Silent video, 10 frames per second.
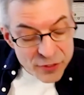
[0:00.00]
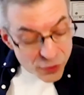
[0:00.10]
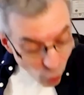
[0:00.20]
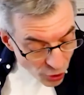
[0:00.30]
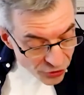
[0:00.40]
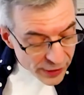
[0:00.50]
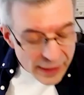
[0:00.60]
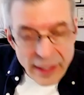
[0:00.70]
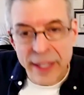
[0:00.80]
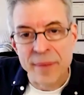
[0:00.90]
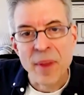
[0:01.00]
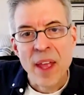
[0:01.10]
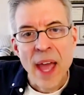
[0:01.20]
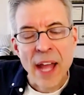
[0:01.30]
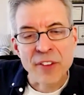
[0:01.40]
fortunately,
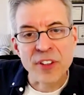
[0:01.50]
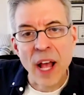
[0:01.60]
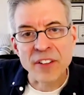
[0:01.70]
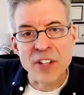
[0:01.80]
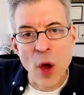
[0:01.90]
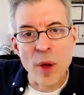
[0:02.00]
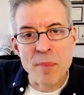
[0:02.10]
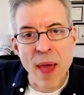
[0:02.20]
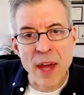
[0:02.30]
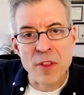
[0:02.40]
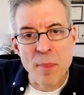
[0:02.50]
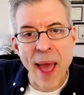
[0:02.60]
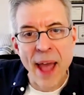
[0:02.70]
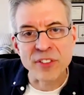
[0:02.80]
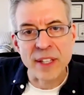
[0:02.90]
as she got to know him better, the
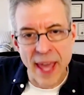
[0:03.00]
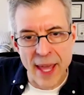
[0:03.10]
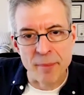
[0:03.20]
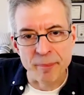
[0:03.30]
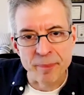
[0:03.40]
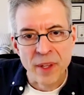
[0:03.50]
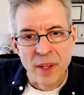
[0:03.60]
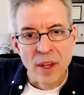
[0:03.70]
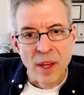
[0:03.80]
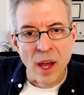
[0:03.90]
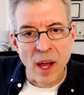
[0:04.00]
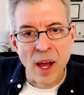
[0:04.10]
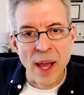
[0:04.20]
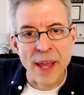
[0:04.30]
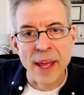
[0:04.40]
passion came.
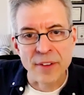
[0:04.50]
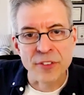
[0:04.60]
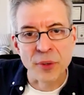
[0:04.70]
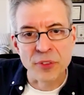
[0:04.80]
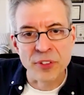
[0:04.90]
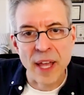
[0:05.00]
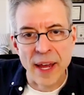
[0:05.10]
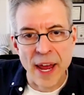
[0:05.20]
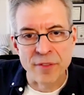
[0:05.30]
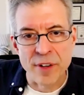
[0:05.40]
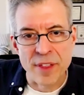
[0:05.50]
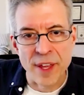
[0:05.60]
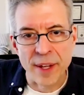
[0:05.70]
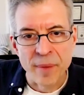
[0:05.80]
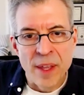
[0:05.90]
And so she got
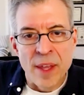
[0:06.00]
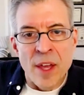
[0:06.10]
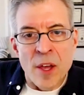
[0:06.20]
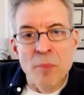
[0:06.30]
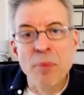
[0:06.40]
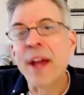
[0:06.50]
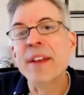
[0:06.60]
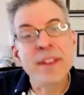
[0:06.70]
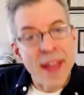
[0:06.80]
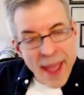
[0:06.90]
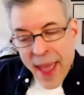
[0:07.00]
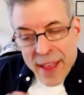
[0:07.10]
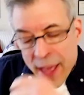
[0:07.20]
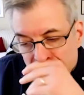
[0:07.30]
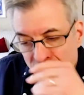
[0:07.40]
everything. But
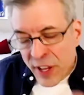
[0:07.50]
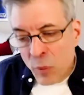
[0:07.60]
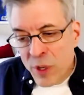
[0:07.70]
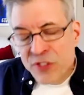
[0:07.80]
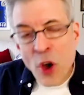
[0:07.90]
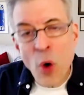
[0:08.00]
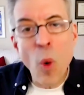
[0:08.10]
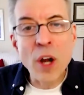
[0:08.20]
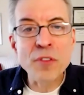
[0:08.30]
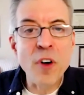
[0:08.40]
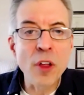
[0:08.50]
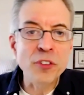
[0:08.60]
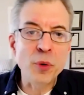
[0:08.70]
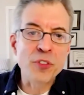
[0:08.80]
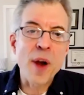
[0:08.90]
as you say, we don't want to fall
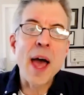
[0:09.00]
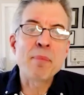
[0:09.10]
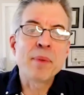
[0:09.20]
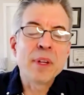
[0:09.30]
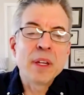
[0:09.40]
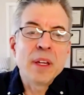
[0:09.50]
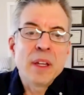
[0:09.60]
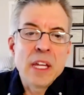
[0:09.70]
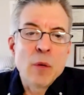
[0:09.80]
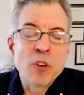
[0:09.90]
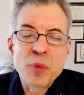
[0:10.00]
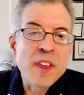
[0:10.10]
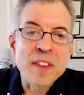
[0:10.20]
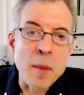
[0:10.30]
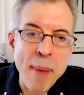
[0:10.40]
into a trap in which we
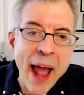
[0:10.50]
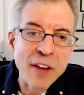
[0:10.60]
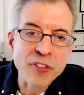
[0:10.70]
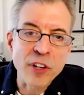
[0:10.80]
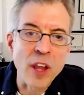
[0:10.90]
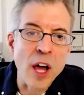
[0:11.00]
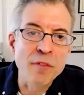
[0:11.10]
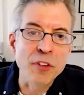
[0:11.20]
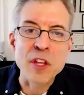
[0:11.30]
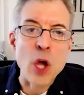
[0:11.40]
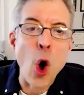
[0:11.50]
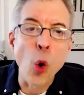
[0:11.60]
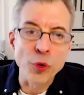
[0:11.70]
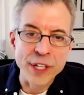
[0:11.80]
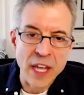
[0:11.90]
think that passionate love is the
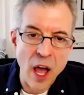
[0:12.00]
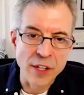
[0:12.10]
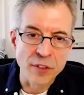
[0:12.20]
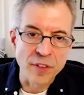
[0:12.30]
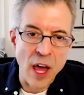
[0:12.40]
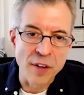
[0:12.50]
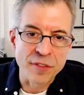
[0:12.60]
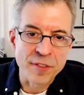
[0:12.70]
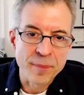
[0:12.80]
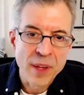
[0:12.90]
only kind of love.